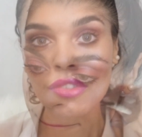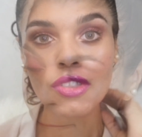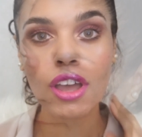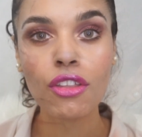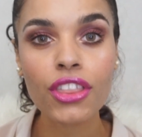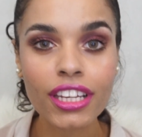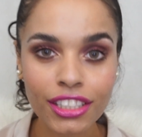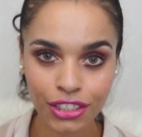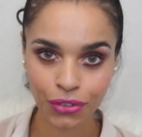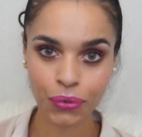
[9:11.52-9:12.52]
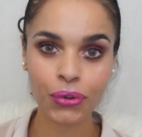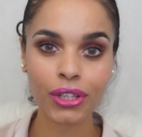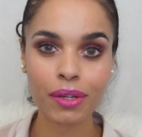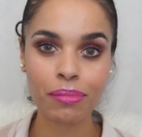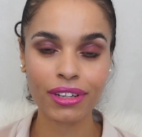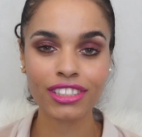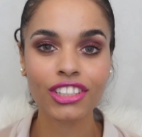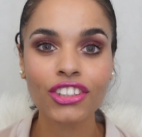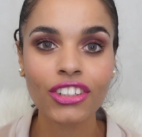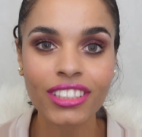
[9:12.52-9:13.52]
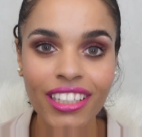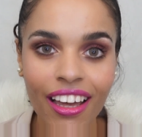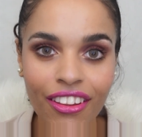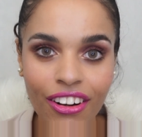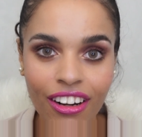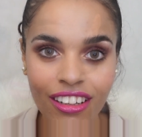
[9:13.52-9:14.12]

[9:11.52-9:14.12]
Now this really brings the look together.